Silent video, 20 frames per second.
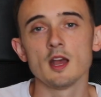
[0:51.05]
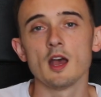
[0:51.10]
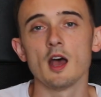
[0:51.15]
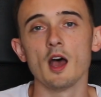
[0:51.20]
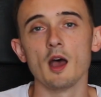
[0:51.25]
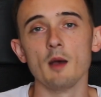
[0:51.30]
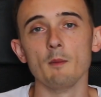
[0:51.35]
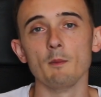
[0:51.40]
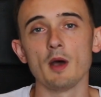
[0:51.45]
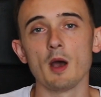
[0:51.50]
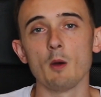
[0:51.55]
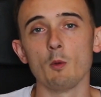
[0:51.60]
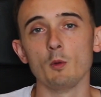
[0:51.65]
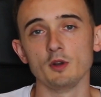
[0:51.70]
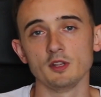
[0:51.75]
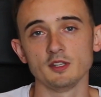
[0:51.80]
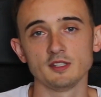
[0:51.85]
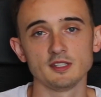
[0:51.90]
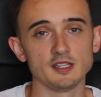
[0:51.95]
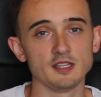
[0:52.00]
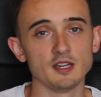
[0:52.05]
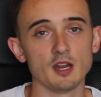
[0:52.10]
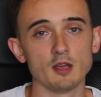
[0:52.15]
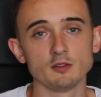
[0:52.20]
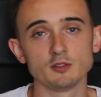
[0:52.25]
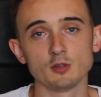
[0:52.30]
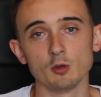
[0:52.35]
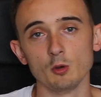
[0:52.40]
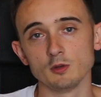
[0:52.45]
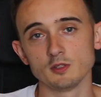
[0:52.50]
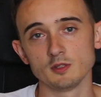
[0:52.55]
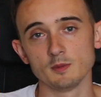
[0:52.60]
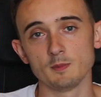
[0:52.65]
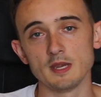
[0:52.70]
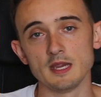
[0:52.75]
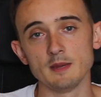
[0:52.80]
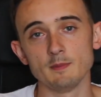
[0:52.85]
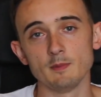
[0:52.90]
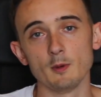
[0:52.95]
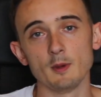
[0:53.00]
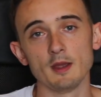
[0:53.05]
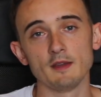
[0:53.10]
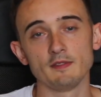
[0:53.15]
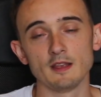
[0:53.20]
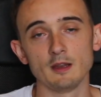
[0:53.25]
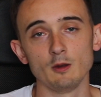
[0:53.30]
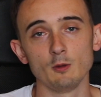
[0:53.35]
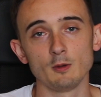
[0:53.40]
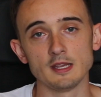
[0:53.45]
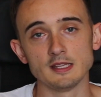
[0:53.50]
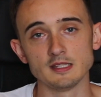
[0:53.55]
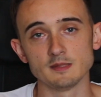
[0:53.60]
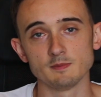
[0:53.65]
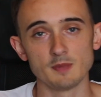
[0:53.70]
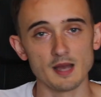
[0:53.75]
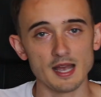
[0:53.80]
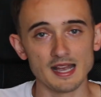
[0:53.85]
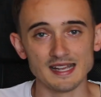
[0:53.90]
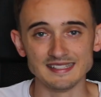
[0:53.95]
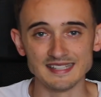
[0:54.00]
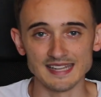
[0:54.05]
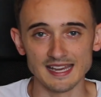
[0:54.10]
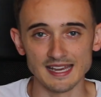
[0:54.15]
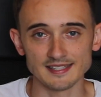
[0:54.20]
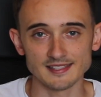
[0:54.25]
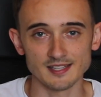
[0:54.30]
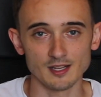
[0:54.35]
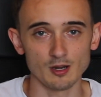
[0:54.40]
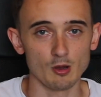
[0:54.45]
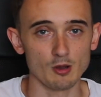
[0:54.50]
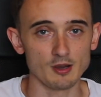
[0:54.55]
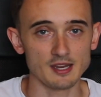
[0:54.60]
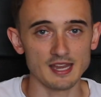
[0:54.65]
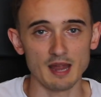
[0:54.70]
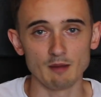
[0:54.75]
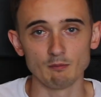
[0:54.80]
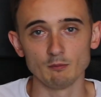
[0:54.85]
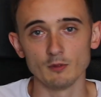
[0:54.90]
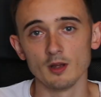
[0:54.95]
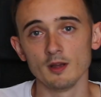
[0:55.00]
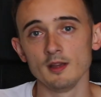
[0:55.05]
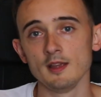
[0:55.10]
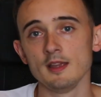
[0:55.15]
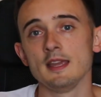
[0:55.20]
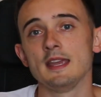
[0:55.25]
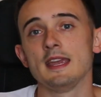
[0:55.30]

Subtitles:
but I want to talk to people if they're looking to buy a DSLR camera.